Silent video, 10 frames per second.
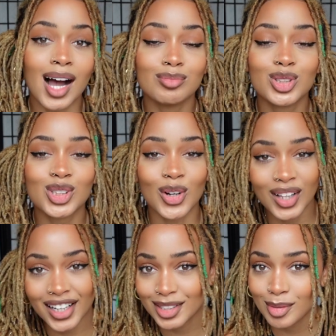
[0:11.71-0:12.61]
I'm so
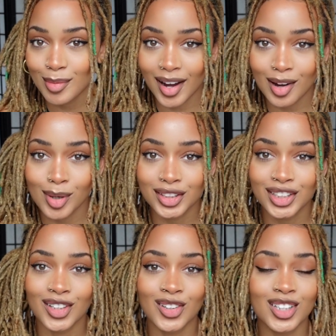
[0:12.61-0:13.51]
glad to be back on my
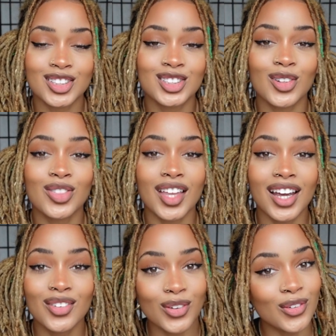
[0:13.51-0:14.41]
channel and so
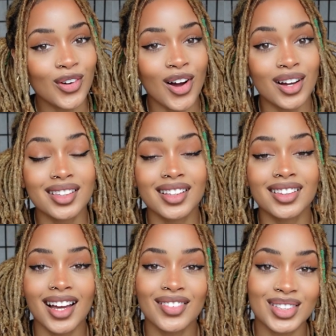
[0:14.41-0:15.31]
thankful for all of the
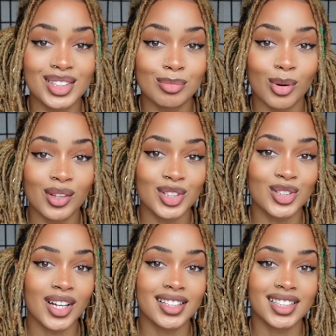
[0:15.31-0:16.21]
love and support that
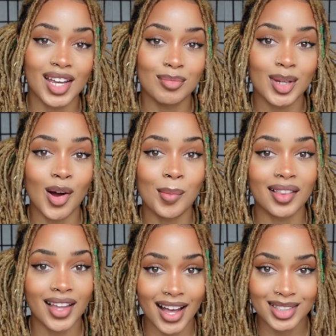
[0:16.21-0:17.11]
you guys gave me on my
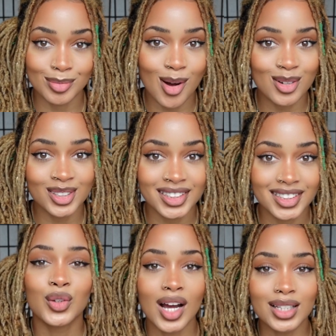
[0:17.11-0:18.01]
last
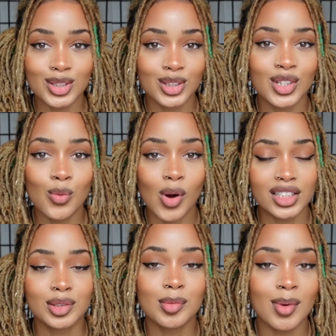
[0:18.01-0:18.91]
post. You guys literally
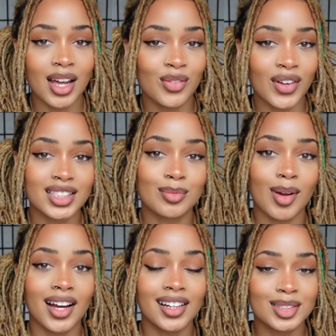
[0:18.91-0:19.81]
watched me manifest
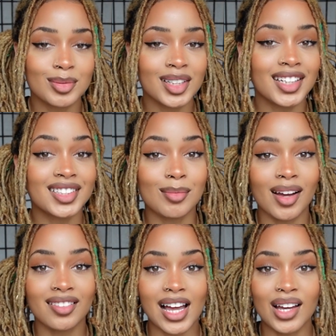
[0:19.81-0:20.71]
my husband into
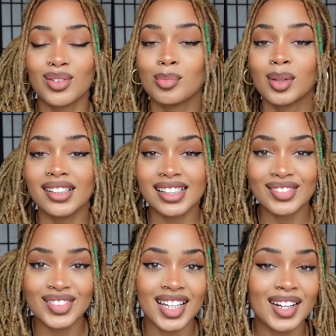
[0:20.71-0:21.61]
my life. You
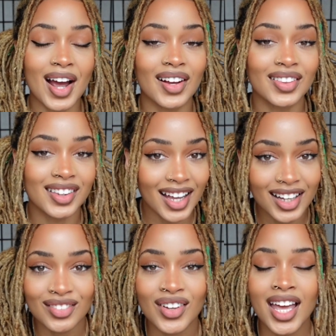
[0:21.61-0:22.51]
believed in our
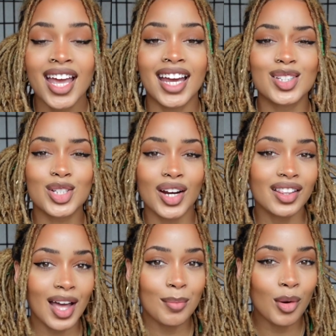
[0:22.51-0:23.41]
love, and
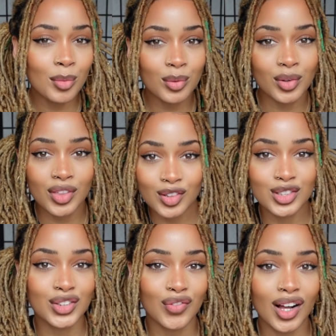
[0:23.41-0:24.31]
sharing that moment with you
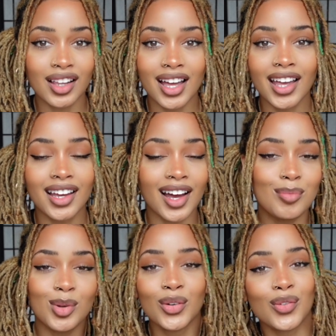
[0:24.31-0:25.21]
just felt like a
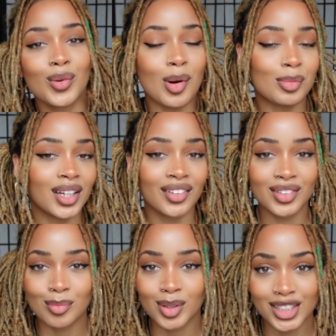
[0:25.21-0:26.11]
beautiful moment of
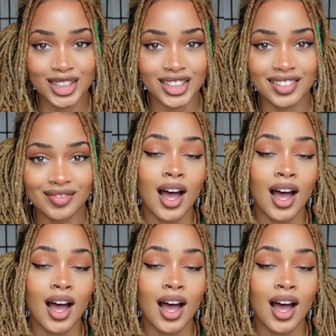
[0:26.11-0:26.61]
completion.